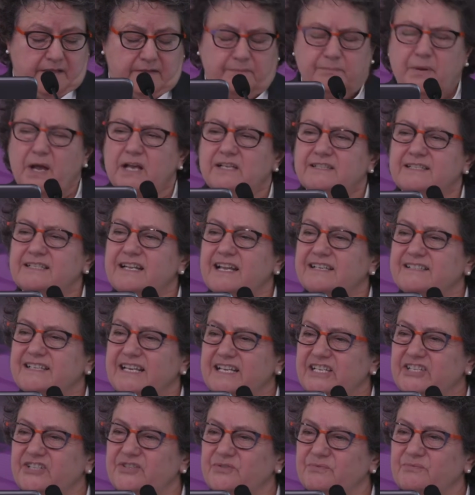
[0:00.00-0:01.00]
The
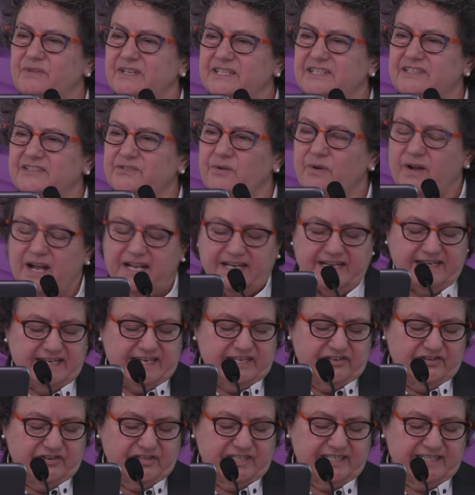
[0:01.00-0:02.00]
personalisation one is quite an
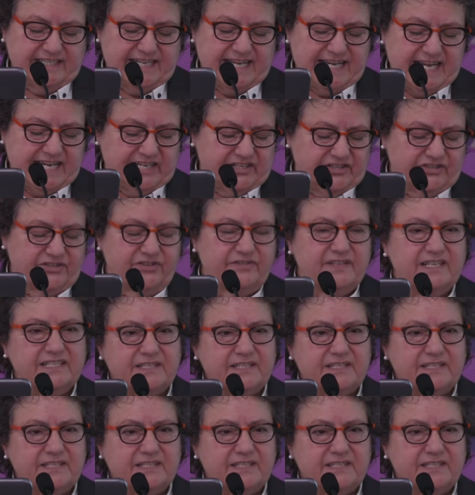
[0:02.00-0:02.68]
interesting issue.